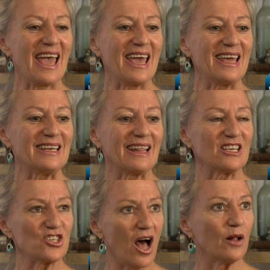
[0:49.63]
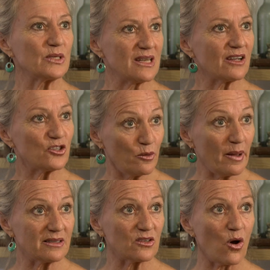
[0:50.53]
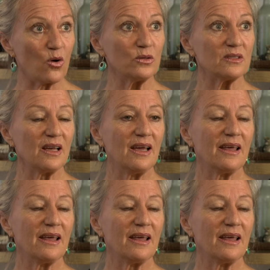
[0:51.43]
And the child was now two months old.